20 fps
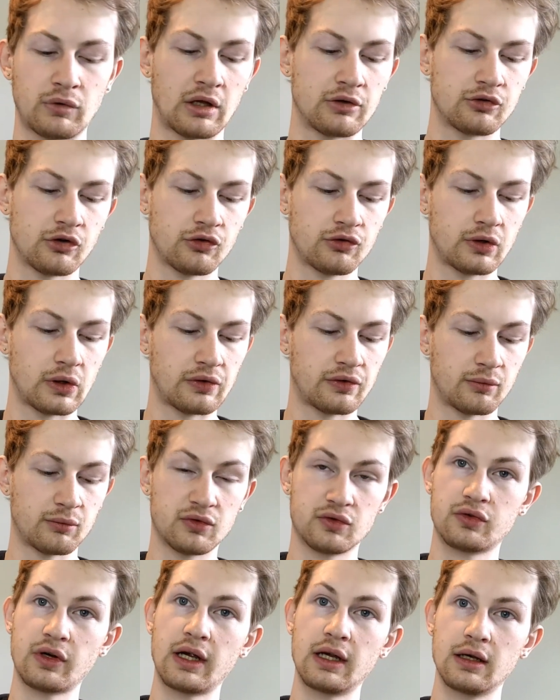Just do some
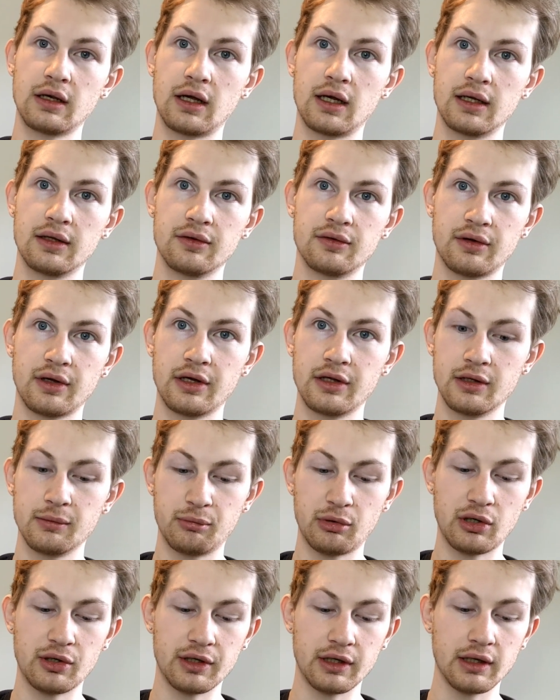straight lines in the
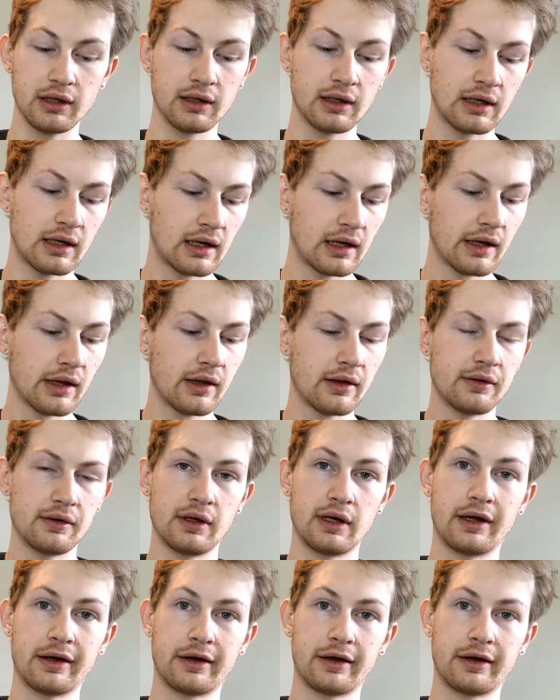body that